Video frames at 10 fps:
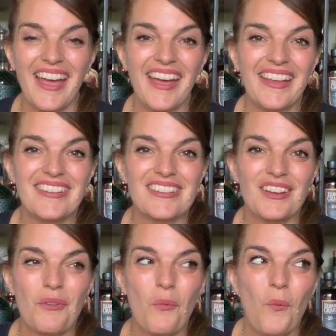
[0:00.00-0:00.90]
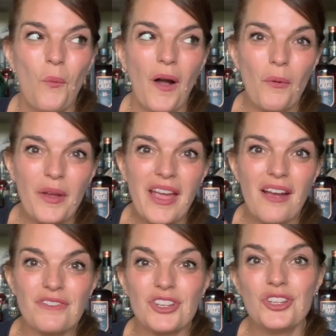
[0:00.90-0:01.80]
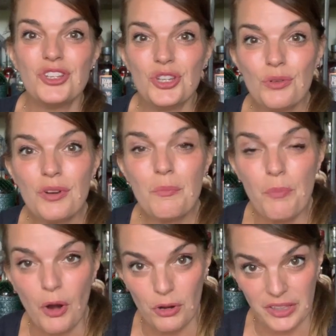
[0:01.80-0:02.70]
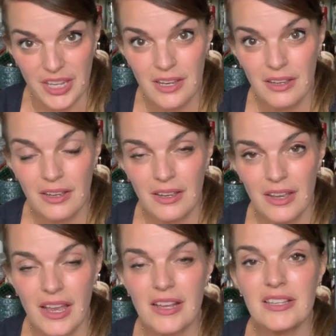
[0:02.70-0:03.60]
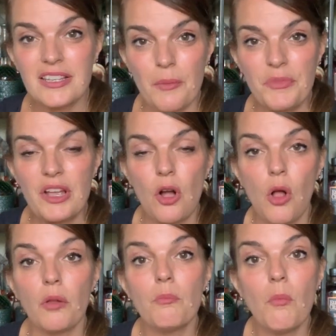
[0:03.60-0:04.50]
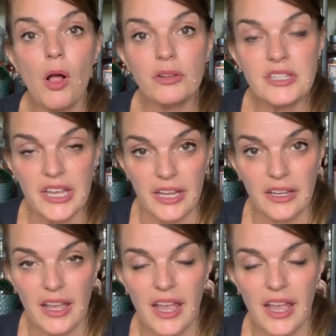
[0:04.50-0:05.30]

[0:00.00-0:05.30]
And what we have to do to barley is something called malting.